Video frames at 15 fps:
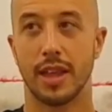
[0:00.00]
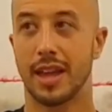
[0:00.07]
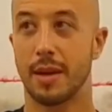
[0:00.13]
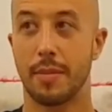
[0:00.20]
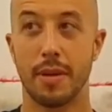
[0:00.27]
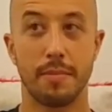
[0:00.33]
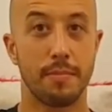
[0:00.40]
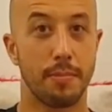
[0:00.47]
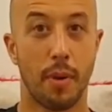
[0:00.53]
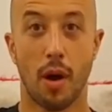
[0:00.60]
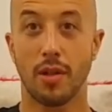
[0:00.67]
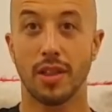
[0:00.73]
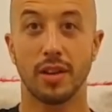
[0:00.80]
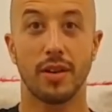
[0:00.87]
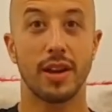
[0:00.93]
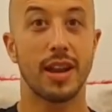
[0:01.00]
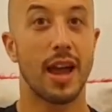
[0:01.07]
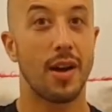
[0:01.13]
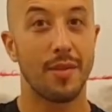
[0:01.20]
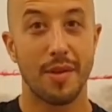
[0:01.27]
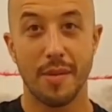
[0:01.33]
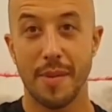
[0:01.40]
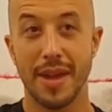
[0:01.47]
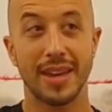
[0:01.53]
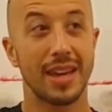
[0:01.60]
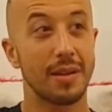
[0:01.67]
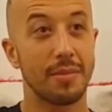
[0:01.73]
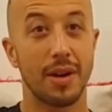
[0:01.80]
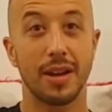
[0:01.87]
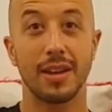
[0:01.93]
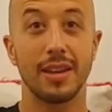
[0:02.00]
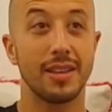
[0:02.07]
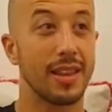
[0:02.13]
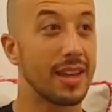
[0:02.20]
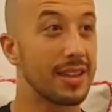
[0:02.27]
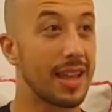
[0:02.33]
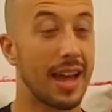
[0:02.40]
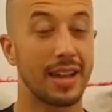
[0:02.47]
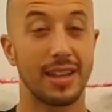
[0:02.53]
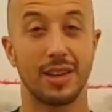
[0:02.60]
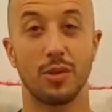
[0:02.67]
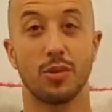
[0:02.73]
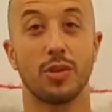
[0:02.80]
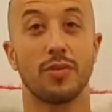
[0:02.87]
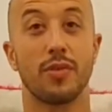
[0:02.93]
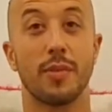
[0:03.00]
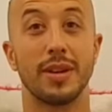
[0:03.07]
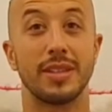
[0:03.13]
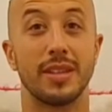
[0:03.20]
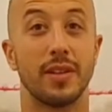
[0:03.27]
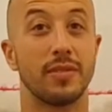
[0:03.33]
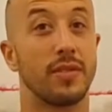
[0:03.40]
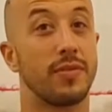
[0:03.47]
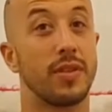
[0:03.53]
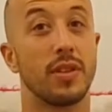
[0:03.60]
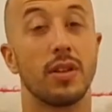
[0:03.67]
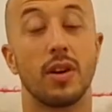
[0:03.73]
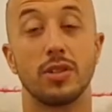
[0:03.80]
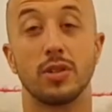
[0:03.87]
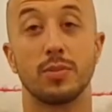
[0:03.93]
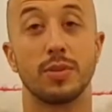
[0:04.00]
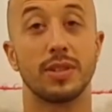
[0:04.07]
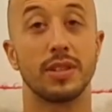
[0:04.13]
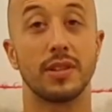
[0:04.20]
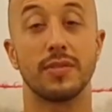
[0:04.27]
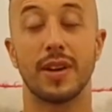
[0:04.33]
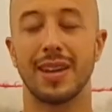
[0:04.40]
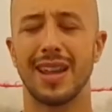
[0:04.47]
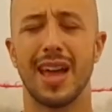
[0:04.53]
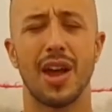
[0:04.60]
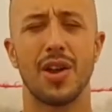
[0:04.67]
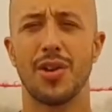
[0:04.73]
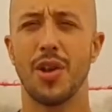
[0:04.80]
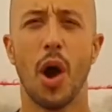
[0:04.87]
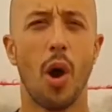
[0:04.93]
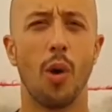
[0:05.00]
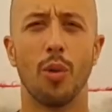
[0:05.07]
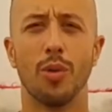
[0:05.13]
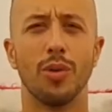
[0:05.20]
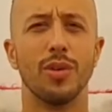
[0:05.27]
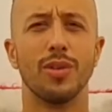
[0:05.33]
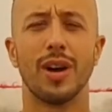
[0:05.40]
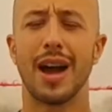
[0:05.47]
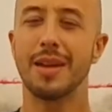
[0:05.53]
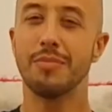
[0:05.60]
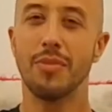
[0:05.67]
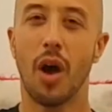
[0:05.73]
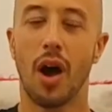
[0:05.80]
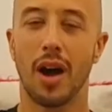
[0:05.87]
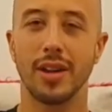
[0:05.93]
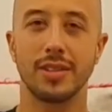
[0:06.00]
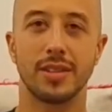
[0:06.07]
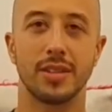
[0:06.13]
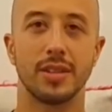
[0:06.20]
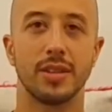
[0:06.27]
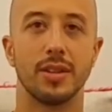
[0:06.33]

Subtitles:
Am I balling right now? Am I making money like that in order for myself to feel 100% fine? No, I'm not.